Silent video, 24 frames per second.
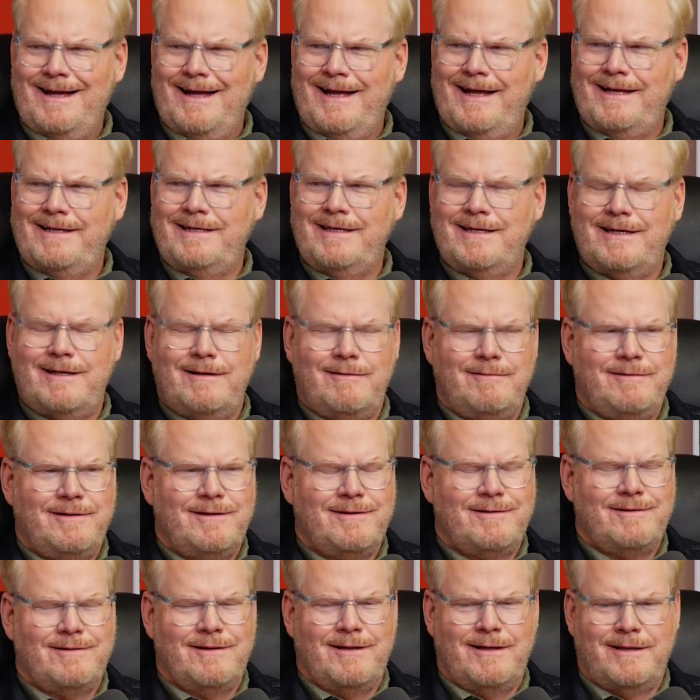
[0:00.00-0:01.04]
And you know,
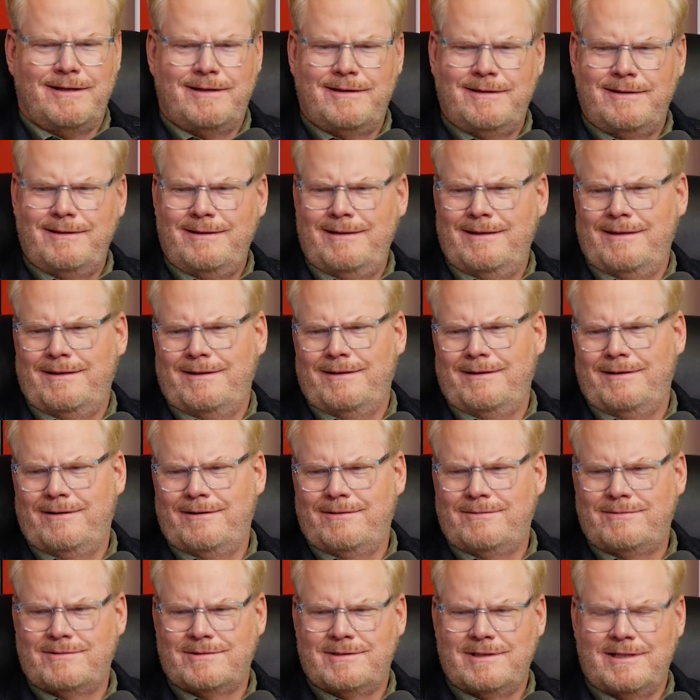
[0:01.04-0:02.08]
you're like, you know, you're
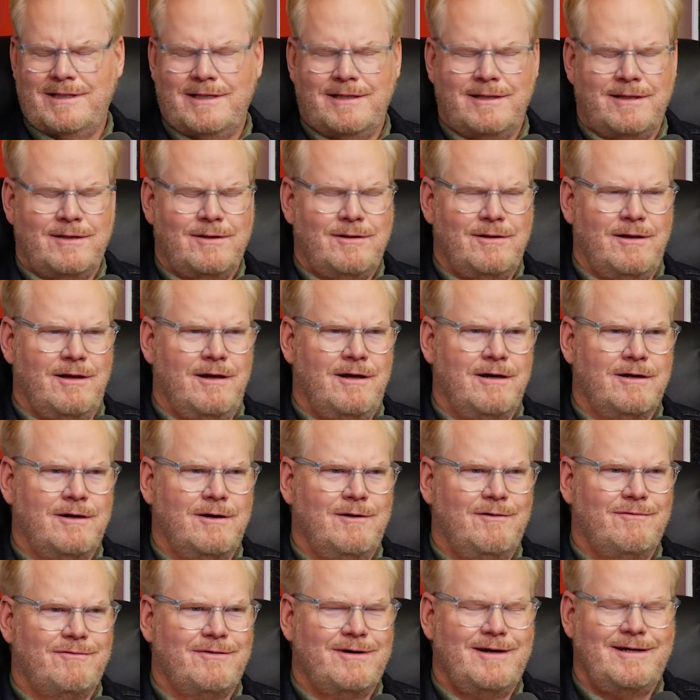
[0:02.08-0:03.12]
usually a little
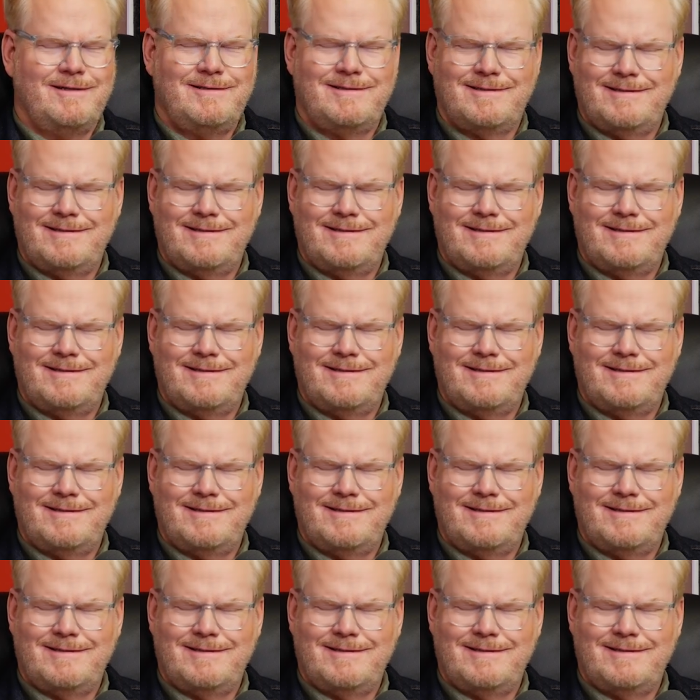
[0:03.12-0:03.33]
hungover on